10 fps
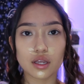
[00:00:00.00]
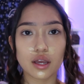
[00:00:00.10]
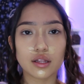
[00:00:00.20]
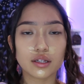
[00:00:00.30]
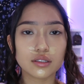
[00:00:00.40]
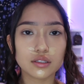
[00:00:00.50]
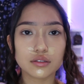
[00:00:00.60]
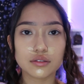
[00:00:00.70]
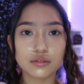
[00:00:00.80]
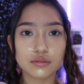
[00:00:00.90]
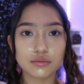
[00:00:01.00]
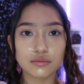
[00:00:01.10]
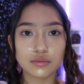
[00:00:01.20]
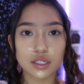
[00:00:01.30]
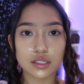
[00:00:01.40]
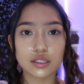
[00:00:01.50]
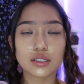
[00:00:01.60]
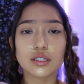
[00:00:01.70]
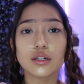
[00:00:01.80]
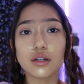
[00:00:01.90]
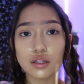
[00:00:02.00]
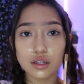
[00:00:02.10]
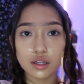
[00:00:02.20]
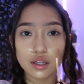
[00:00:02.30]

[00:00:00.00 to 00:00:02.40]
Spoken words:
I like to conceal